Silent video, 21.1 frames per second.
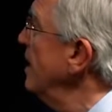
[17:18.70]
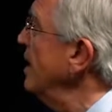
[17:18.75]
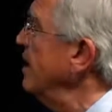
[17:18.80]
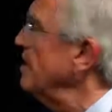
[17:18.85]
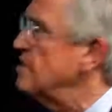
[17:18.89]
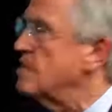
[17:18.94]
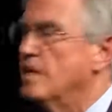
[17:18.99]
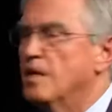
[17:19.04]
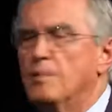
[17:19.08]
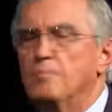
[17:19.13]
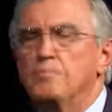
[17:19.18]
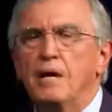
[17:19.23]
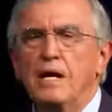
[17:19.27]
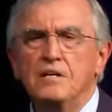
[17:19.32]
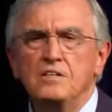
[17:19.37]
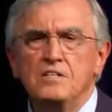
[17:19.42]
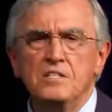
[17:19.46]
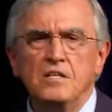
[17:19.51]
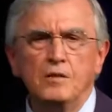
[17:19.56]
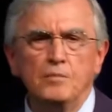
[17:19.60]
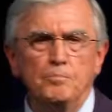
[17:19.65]
It's an
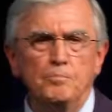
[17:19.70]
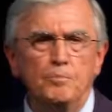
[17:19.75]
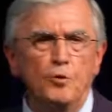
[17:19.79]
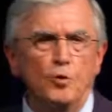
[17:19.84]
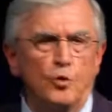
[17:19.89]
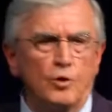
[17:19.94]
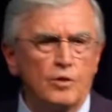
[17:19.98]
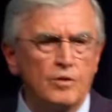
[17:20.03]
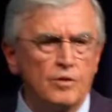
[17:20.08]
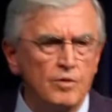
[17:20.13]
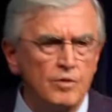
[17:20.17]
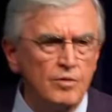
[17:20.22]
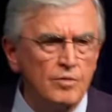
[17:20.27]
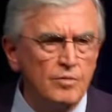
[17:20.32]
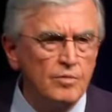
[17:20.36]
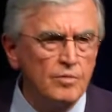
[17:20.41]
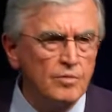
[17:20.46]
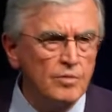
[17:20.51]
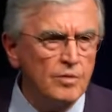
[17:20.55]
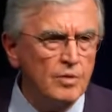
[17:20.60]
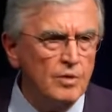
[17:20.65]
amazing book
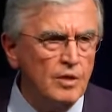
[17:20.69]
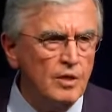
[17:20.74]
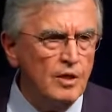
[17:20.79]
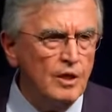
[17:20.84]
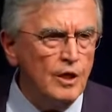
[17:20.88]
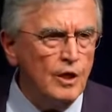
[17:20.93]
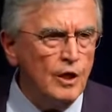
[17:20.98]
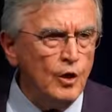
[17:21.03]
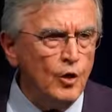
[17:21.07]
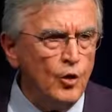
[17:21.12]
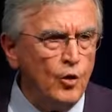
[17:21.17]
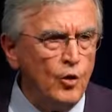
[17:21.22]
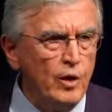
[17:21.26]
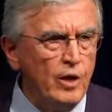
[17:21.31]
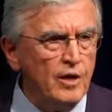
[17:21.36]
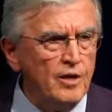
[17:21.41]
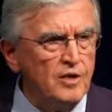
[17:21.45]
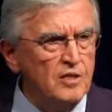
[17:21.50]
where